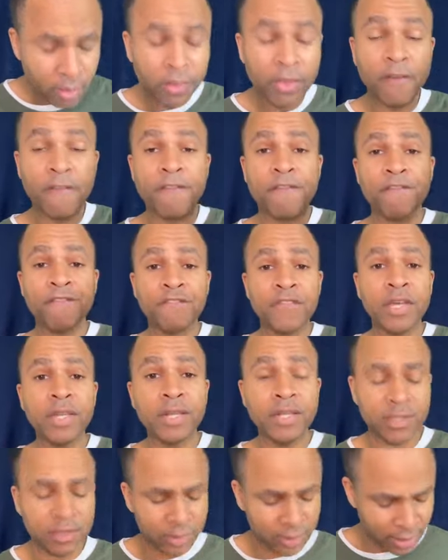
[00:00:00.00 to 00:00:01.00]
"The
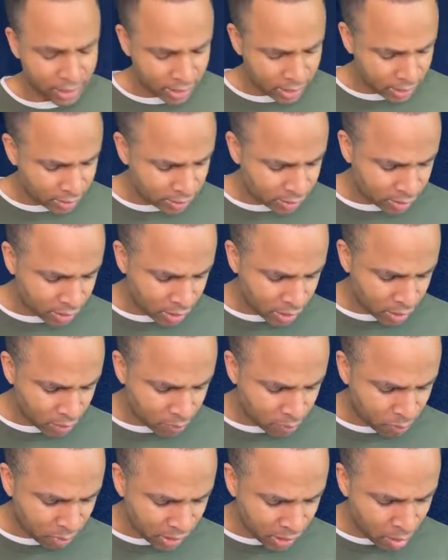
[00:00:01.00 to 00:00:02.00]
Philistines
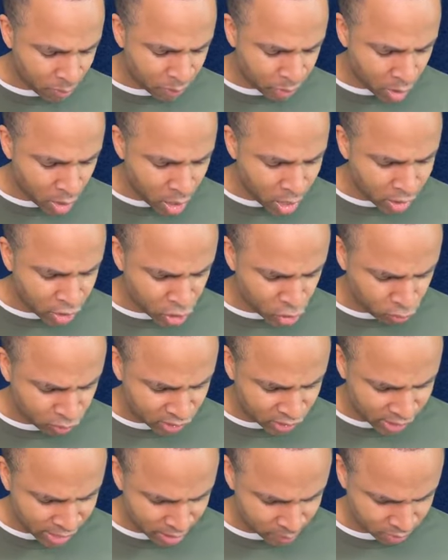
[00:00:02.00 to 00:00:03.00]
be upon you,
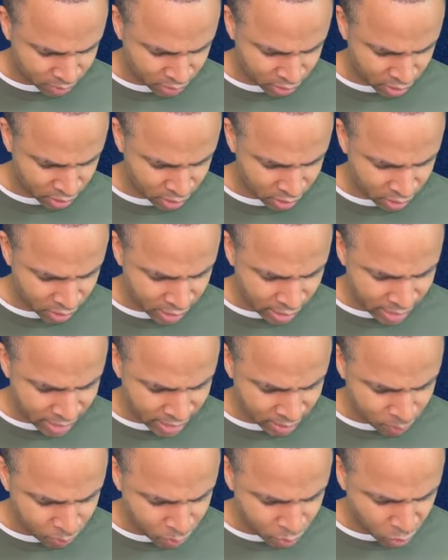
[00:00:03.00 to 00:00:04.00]
Samson." And
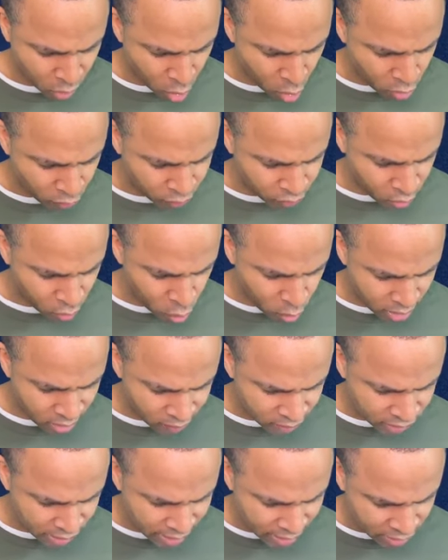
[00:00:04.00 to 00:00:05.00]
he broke the
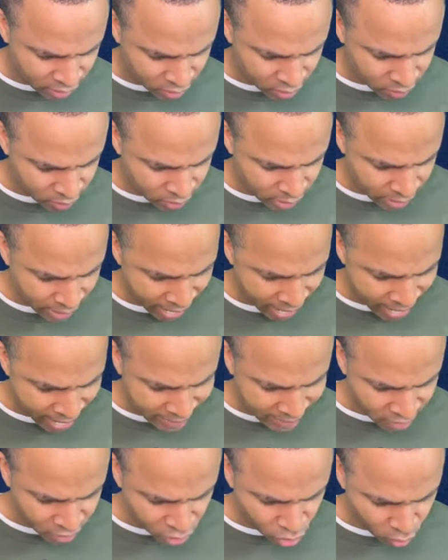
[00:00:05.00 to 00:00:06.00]
whips and
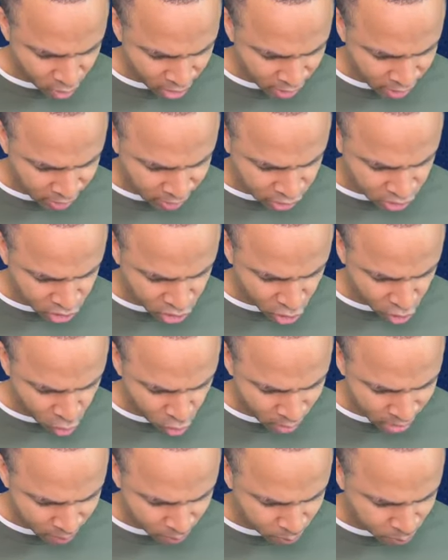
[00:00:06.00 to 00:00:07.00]
as a thread
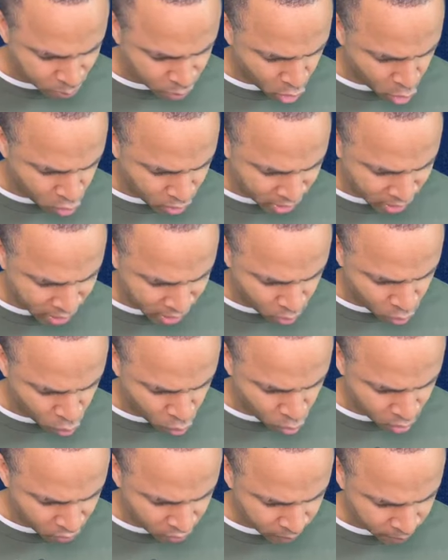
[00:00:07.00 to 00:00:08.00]
toe, tow and broken it
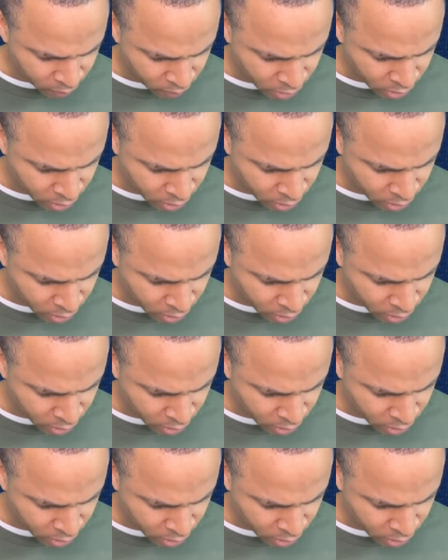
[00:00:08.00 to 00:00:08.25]
with